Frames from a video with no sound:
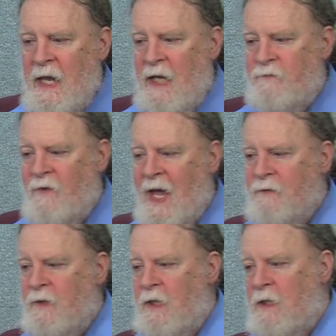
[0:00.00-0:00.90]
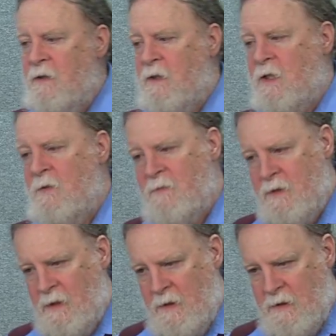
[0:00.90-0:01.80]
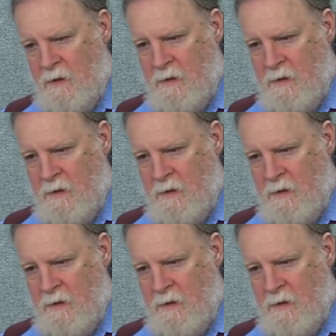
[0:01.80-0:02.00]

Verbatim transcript: In fact, the, the, the, the,